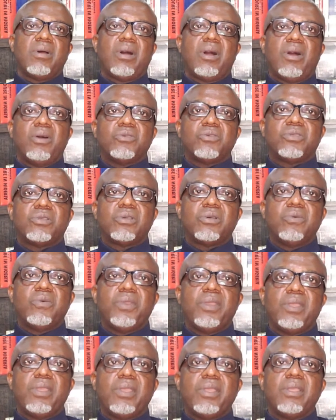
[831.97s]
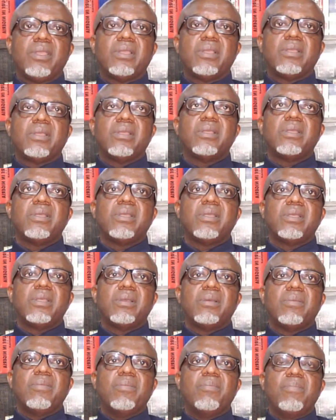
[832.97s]
Also, we
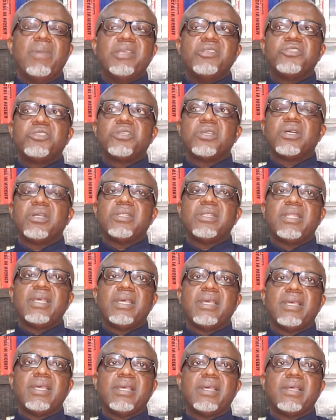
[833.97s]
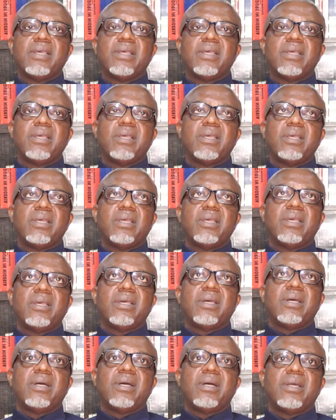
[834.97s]
mentioned the
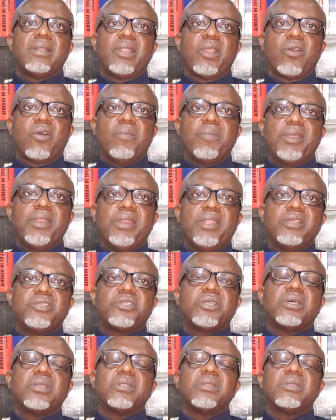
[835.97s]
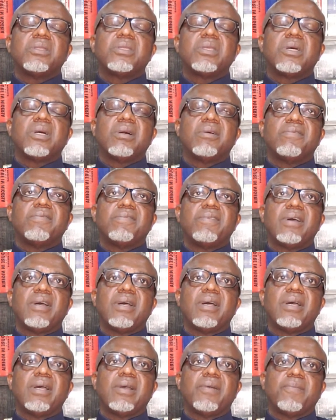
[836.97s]
recommendations of
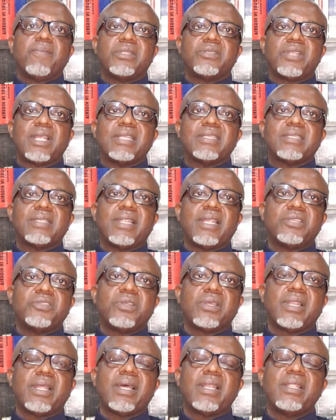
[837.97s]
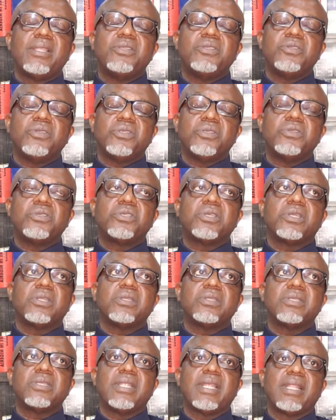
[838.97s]
transnational
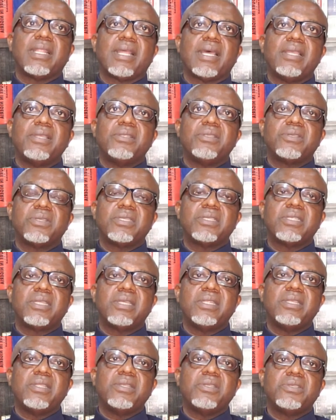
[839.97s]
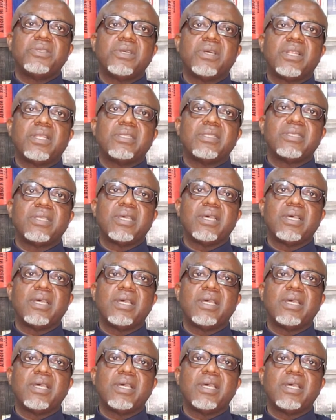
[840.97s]
institutions that are interested in insurance